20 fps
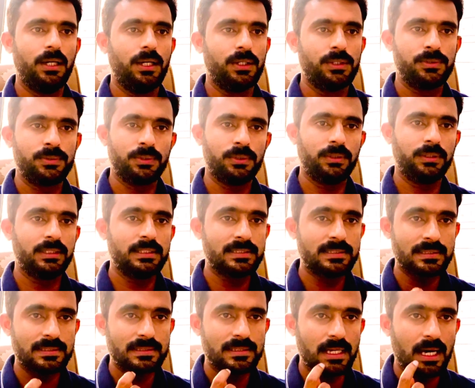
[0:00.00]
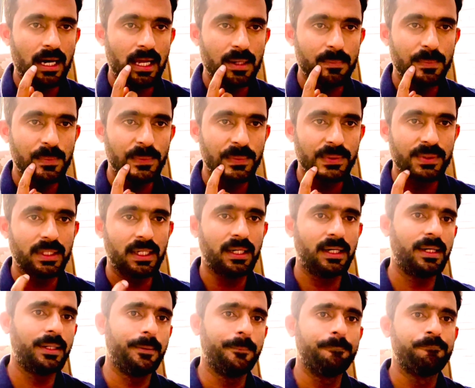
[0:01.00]
So this is all about
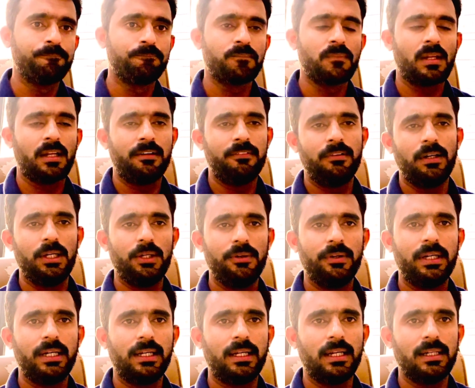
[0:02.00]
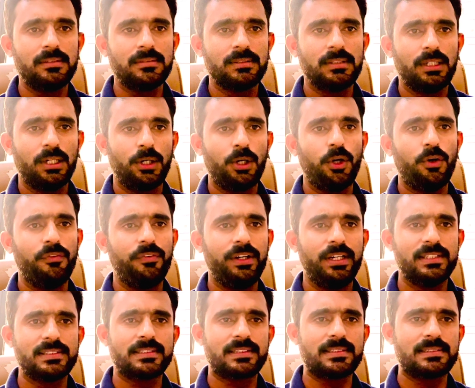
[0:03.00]
the value-added tax. Now we
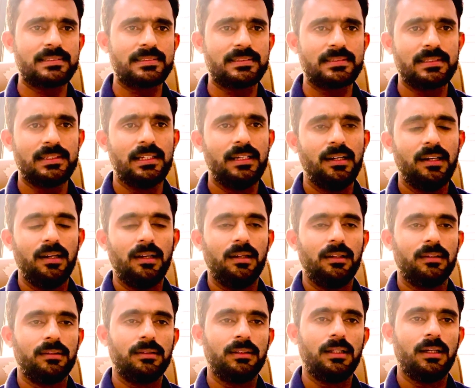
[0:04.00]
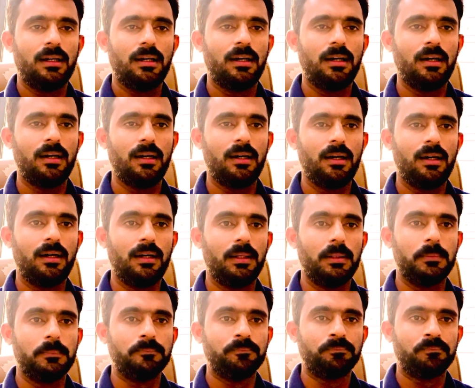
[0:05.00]
discuss the
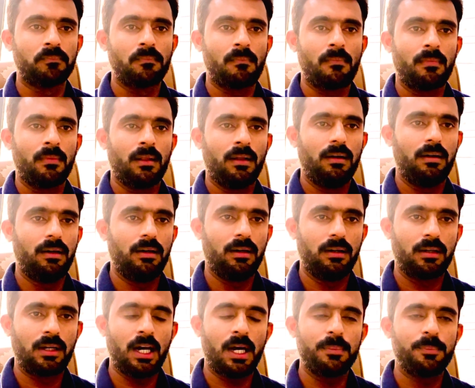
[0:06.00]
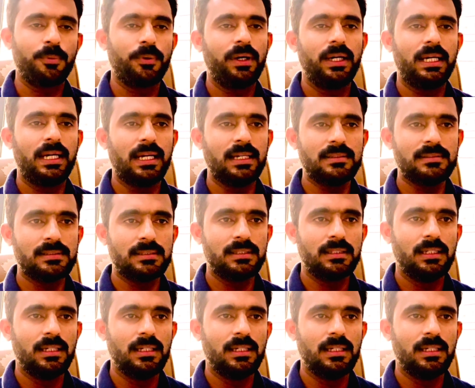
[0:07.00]
corporate tax.